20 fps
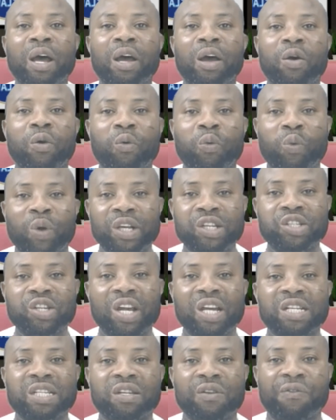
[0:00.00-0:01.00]
with a
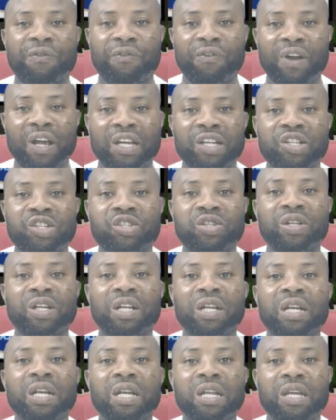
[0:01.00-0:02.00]
different
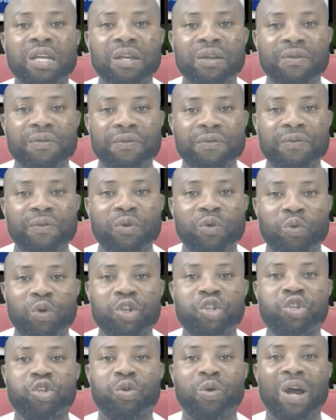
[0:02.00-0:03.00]
leave, which
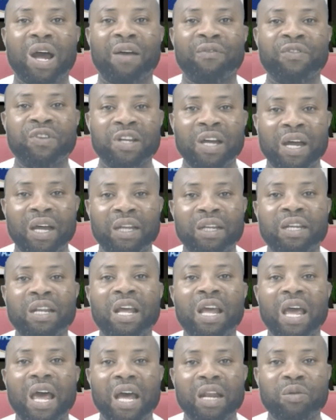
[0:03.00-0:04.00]
you have done
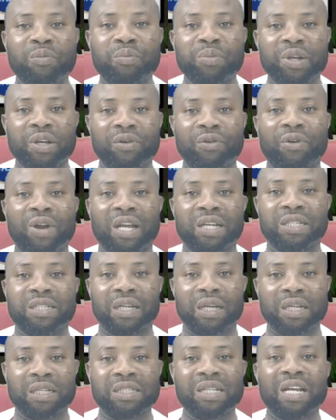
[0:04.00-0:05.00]
and been
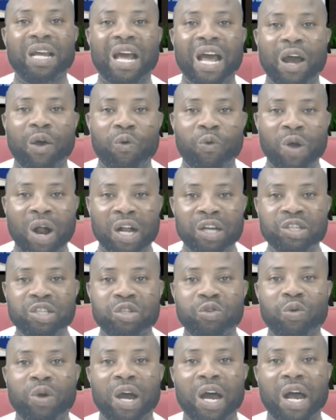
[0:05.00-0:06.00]
granted whilst you
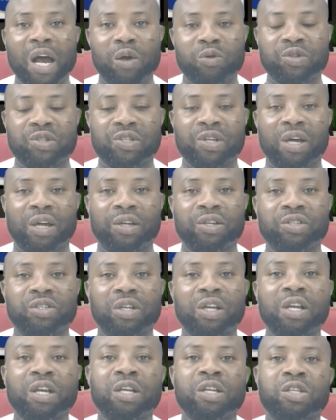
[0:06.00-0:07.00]
are outside.
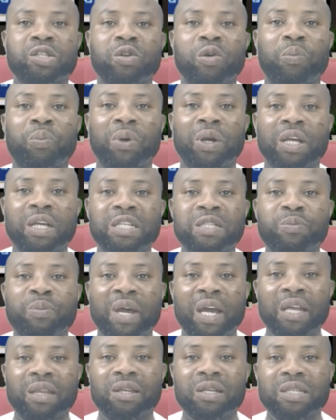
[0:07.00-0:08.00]
So please bear
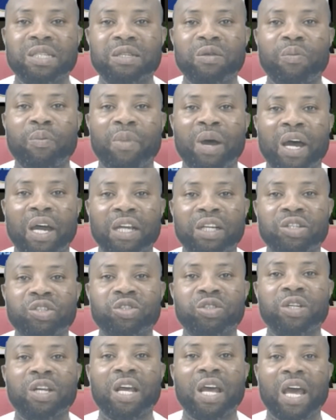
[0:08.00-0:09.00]
this in mind
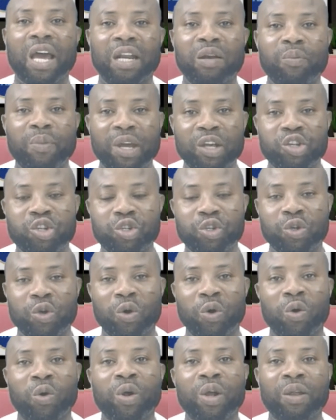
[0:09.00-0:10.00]
and make sure
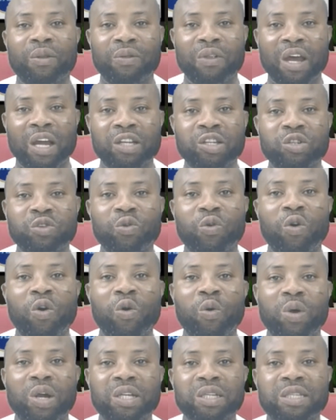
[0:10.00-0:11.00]
that you
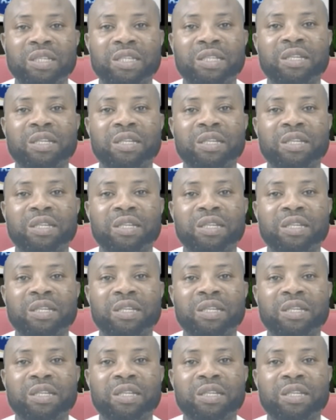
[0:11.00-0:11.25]
always